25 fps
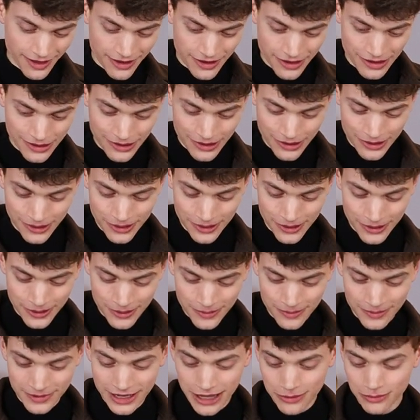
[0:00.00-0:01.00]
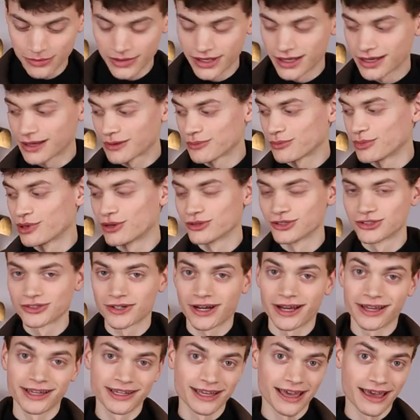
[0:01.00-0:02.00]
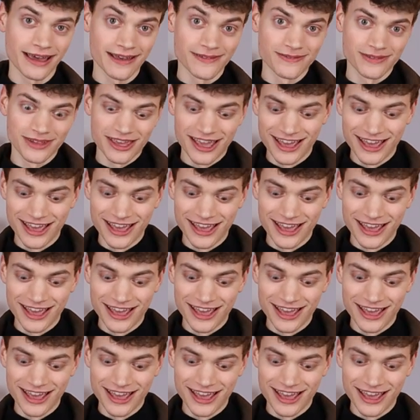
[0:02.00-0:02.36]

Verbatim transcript: um, let me blow dry again.